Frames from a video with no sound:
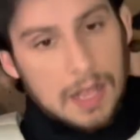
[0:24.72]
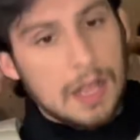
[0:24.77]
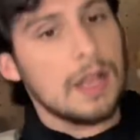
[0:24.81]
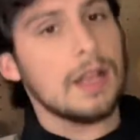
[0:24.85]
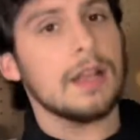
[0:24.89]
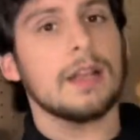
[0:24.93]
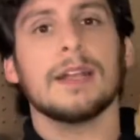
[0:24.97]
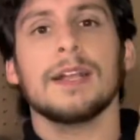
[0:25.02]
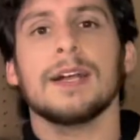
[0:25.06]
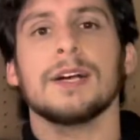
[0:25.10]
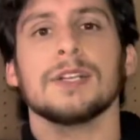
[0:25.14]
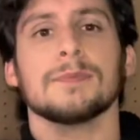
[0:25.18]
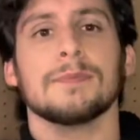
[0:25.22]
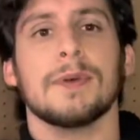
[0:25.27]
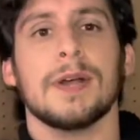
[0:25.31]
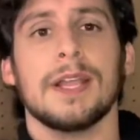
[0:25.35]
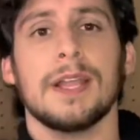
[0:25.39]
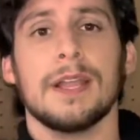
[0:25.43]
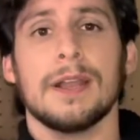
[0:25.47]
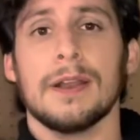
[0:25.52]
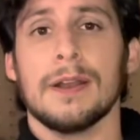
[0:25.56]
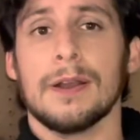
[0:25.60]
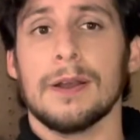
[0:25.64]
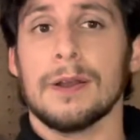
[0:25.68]
How's my
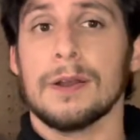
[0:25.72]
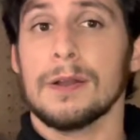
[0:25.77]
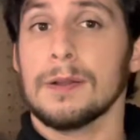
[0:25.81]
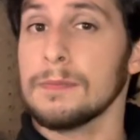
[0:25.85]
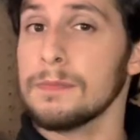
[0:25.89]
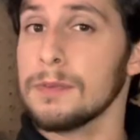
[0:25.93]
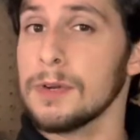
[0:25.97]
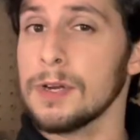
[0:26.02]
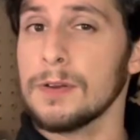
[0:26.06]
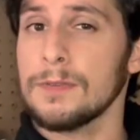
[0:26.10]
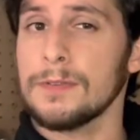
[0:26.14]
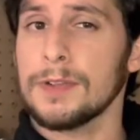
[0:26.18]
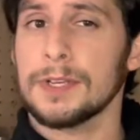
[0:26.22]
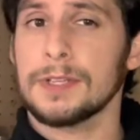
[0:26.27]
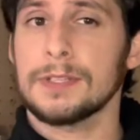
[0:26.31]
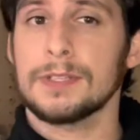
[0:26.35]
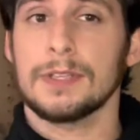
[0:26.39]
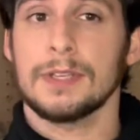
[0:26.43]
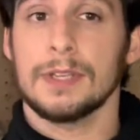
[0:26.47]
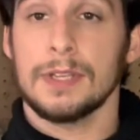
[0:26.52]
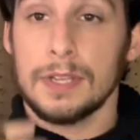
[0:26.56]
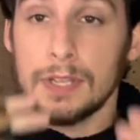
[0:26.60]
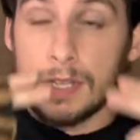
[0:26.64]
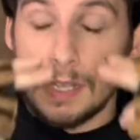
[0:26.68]
hair? Perfect?
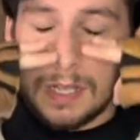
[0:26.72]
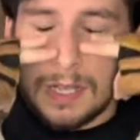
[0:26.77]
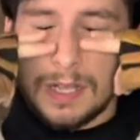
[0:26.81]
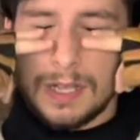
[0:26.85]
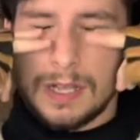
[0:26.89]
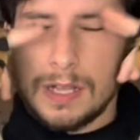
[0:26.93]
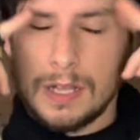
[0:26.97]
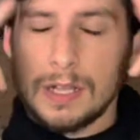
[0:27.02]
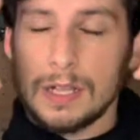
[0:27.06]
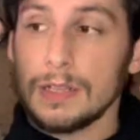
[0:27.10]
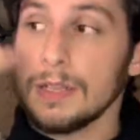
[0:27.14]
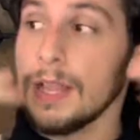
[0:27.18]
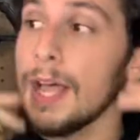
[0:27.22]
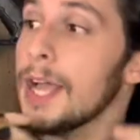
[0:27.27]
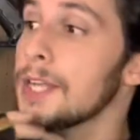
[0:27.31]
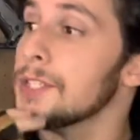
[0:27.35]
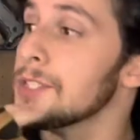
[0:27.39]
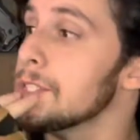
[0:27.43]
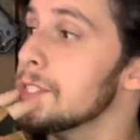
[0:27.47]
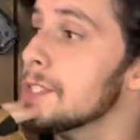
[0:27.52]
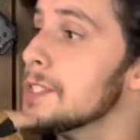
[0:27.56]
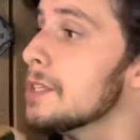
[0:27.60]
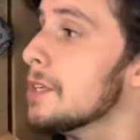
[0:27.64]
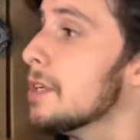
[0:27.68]

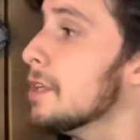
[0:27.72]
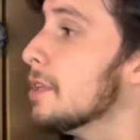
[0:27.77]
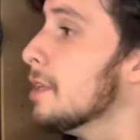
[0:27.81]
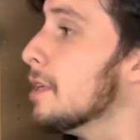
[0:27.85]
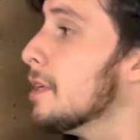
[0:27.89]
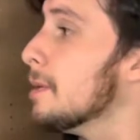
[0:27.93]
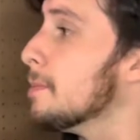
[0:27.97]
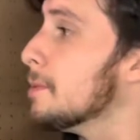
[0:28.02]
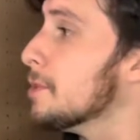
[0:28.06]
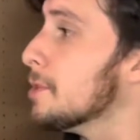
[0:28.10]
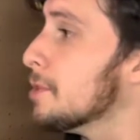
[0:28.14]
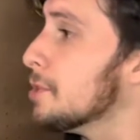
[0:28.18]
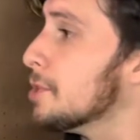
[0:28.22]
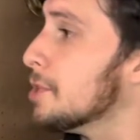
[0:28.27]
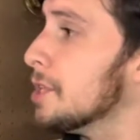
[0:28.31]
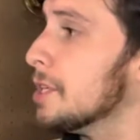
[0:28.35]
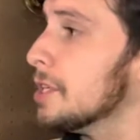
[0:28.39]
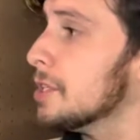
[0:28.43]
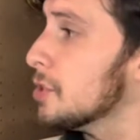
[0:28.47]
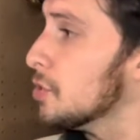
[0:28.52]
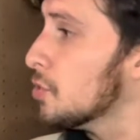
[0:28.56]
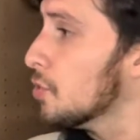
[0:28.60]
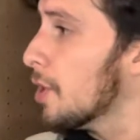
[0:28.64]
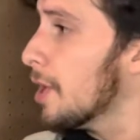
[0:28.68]
Lashes, lips, cheeks,
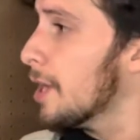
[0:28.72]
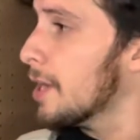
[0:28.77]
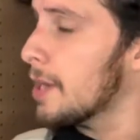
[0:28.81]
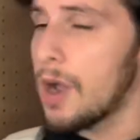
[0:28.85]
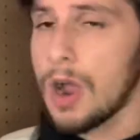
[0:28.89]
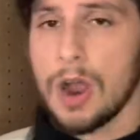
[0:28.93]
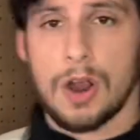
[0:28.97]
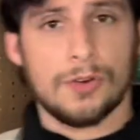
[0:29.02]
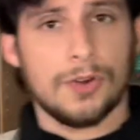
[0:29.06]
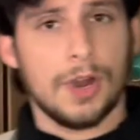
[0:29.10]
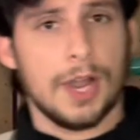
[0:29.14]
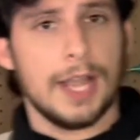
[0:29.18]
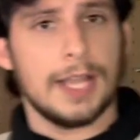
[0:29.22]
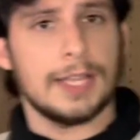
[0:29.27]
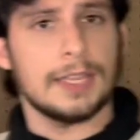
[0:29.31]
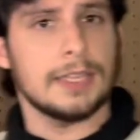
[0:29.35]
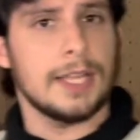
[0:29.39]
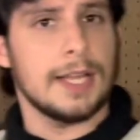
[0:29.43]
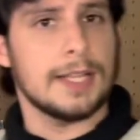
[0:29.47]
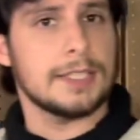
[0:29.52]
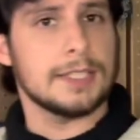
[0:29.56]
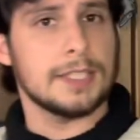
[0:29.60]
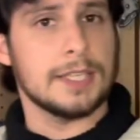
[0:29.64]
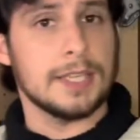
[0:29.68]
great? Alright,
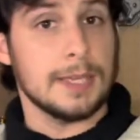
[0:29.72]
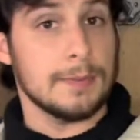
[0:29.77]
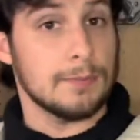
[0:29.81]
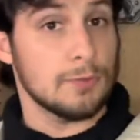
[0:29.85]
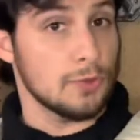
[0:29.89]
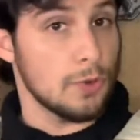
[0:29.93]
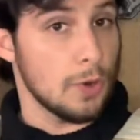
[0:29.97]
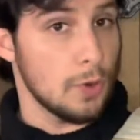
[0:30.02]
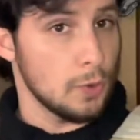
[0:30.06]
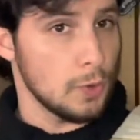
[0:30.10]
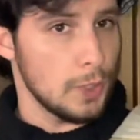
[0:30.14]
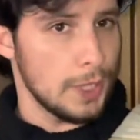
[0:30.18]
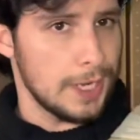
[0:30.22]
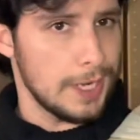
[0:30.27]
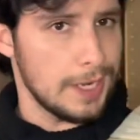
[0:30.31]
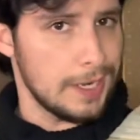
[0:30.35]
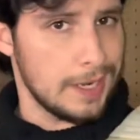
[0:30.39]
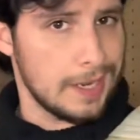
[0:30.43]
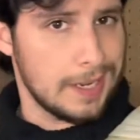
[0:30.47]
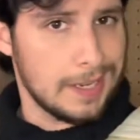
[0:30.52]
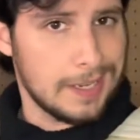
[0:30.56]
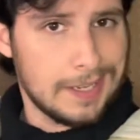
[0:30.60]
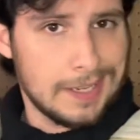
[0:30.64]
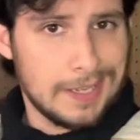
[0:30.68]
let's keep rolling.
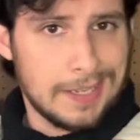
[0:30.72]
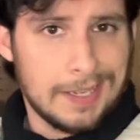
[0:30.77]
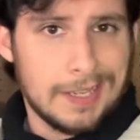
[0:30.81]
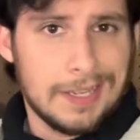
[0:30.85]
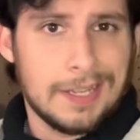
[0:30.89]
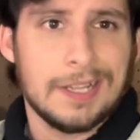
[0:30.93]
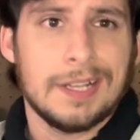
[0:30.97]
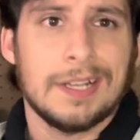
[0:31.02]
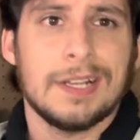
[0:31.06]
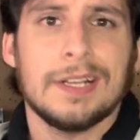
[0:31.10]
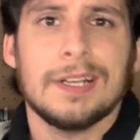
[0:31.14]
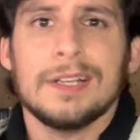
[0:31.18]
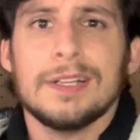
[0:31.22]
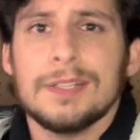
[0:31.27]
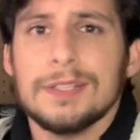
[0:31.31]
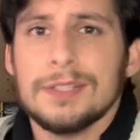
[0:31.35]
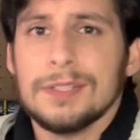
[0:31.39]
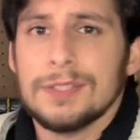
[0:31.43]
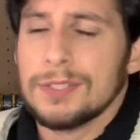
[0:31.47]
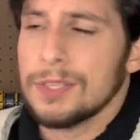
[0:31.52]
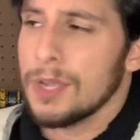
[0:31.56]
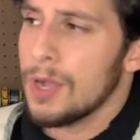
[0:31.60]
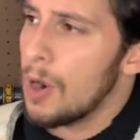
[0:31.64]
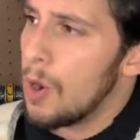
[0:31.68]

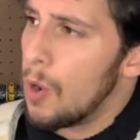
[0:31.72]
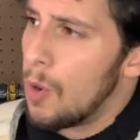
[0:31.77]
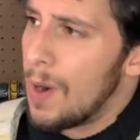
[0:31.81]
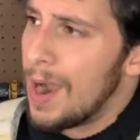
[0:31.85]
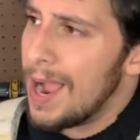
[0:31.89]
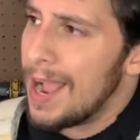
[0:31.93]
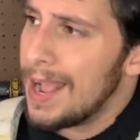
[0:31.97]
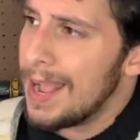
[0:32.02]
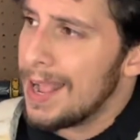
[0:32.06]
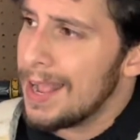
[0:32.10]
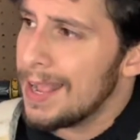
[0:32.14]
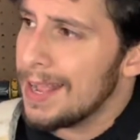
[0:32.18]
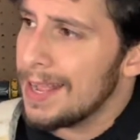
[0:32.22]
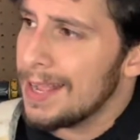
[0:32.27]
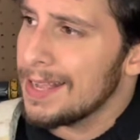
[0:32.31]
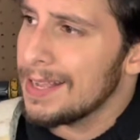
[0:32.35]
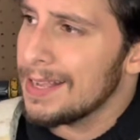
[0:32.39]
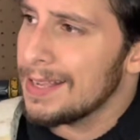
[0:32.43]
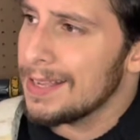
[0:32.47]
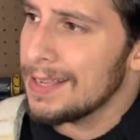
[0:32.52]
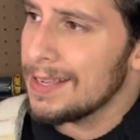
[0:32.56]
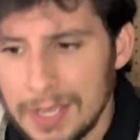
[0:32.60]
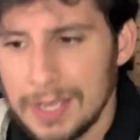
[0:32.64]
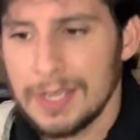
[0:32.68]
So,
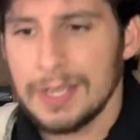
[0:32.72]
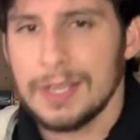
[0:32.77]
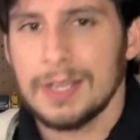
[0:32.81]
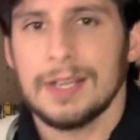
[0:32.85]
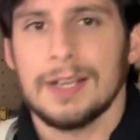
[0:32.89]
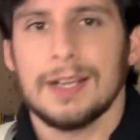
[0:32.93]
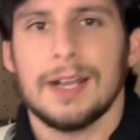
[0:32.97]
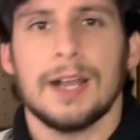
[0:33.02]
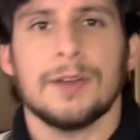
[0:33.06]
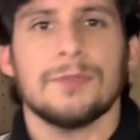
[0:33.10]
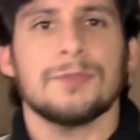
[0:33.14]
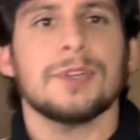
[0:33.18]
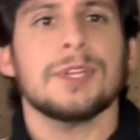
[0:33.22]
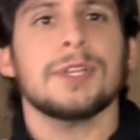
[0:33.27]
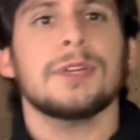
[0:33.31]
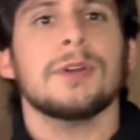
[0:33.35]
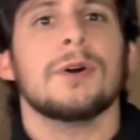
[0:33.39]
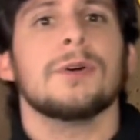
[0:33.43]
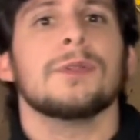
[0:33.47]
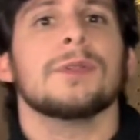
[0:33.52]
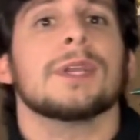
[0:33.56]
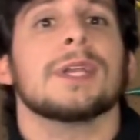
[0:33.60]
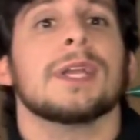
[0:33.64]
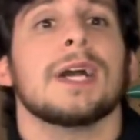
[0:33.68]
I read all
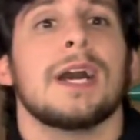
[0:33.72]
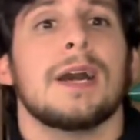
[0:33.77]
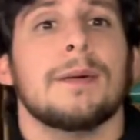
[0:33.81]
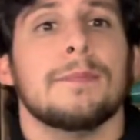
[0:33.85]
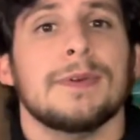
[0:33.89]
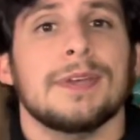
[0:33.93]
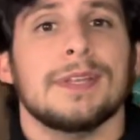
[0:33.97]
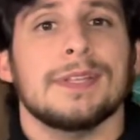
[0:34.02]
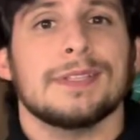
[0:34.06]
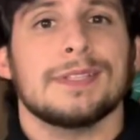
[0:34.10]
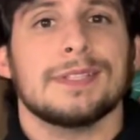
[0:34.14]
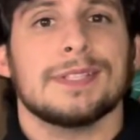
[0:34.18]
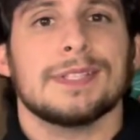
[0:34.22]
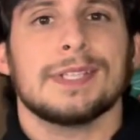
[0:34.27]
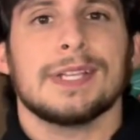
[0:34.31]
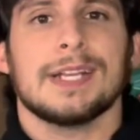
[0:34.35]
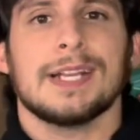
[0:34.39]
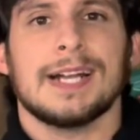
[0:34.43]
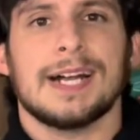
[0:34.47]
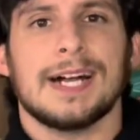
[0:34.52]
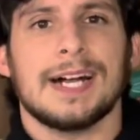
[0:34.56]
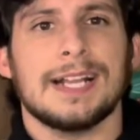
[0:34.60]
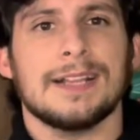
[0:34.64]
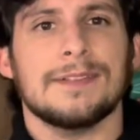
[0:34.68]
the comments.
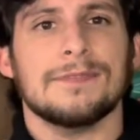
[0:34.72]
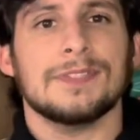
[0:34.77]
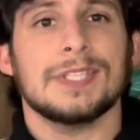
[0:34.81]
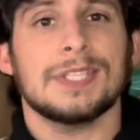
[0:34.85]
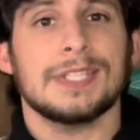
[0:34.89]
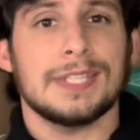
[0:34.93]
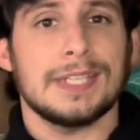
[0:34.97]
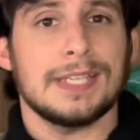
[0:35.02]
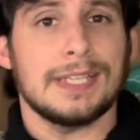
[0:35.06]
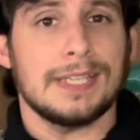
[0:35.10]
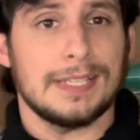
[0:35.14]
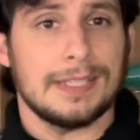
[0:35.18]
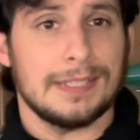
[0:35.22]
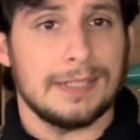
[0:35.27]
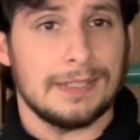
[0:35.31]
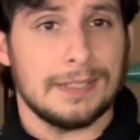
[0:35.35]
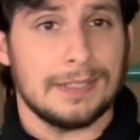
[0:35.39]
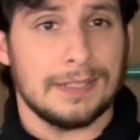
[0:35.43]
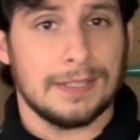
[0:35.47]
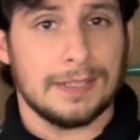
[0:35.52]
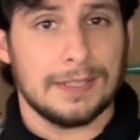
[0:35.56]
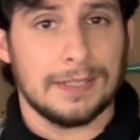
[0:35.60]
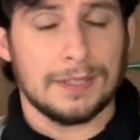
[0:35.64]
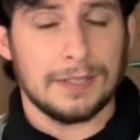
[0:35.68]
I have seen
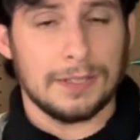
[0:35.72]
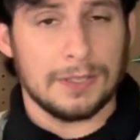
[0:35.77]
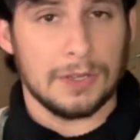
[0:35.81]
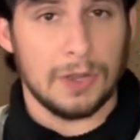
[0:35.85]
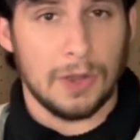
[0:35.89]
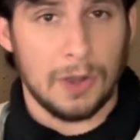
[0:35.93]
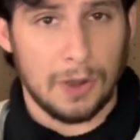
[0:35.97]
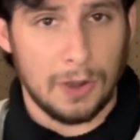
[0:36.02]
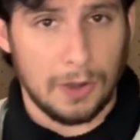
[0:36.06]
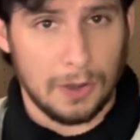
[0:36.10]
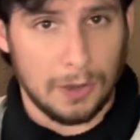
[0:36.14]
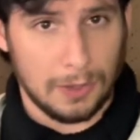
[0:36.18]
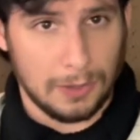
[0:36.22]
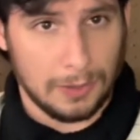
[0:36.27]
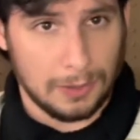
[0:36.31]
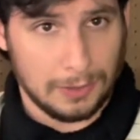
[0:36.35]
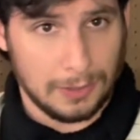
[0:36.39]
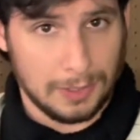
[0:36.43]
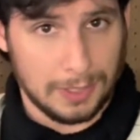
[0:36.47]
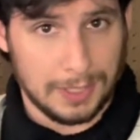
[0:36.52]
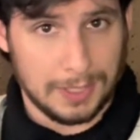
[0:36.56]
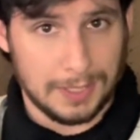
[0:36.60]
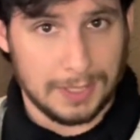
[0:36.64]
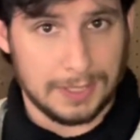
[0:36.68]
the call
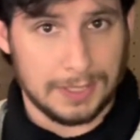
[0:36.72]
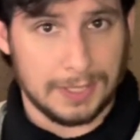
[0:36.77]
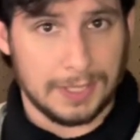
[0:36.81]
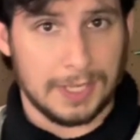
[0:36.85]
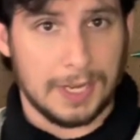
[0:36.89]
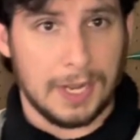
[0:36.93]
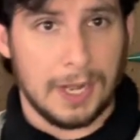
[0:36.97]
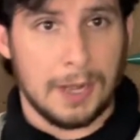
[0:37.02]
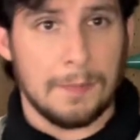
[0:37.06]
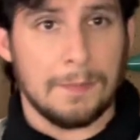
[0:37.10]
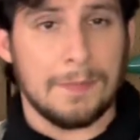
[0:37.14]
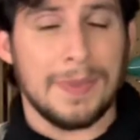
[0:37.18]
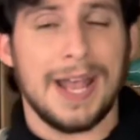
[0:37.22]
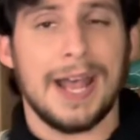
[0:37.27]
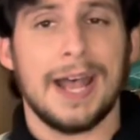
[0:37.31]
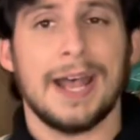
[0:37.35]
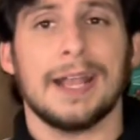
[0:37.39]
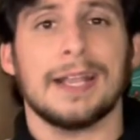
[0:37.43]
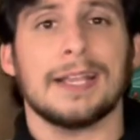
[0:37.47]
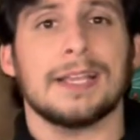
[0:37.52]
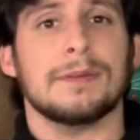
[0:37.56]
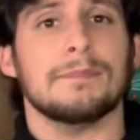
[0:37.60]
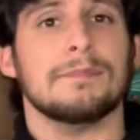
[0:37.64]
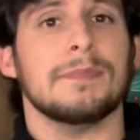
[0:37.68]
to come
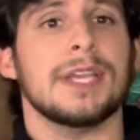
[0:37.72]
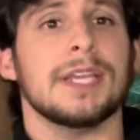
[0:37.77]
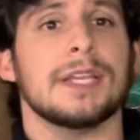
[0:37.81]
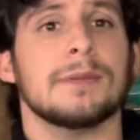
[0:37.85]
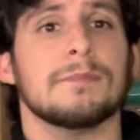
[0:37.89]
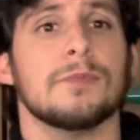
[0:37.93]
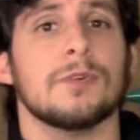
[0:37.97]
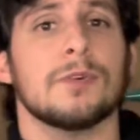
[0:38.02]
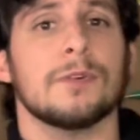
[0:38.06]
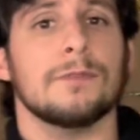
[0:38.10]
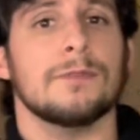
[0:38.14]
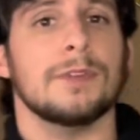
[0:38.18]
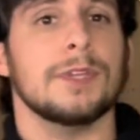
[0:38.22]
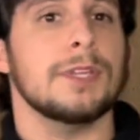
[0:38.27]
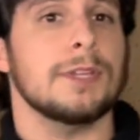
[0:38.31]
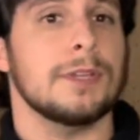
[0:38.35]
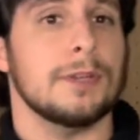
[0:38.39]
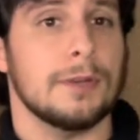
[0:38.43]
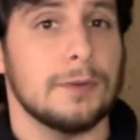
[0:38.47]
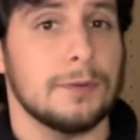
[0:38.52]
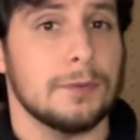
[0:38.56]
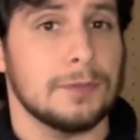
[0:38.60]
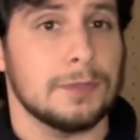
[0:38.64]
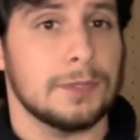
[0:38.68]
back and make more
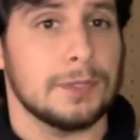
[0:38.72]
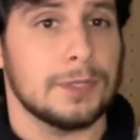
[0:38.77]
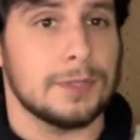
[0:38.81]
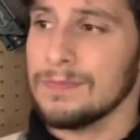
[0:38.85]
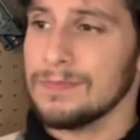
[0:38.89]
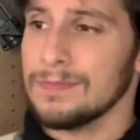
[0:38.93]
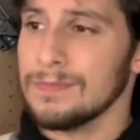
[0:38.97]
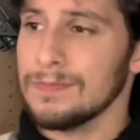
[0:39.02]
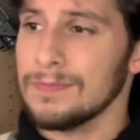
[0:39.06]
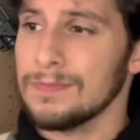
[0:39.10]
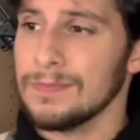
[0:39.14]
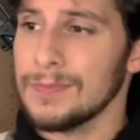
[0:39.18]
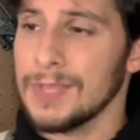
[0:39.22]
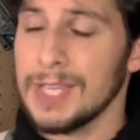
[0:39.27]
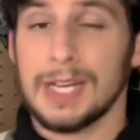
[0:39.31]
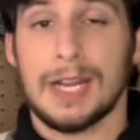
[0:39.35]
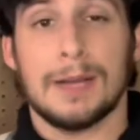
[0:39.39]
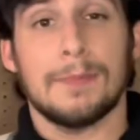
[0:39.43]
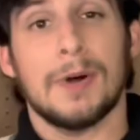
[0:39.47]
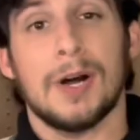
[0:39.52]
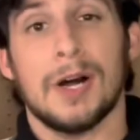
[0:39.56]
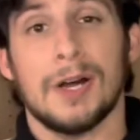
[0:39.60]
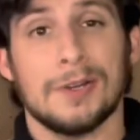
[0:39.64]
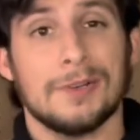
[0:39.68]
videos. And I'm
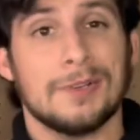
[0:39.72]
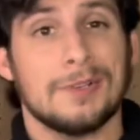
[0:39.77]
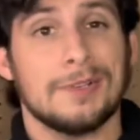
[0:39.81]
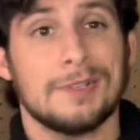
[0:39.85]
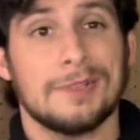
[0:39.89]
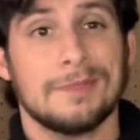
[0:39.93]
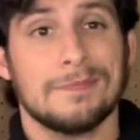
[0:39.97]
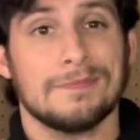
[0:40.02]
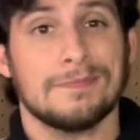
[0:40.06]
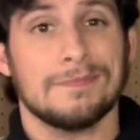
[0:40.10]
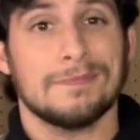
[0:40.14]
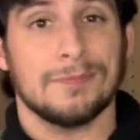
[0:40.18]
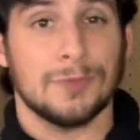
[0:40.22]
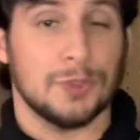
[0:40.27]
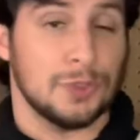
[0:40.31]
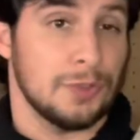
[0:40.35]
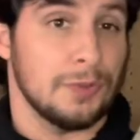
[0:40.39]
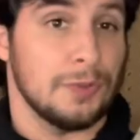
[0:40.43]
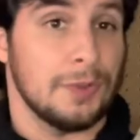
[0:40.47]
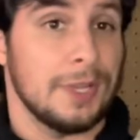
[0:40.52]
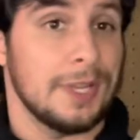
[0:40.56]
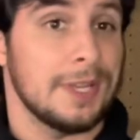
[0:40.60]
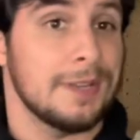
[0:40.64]
honored, truly.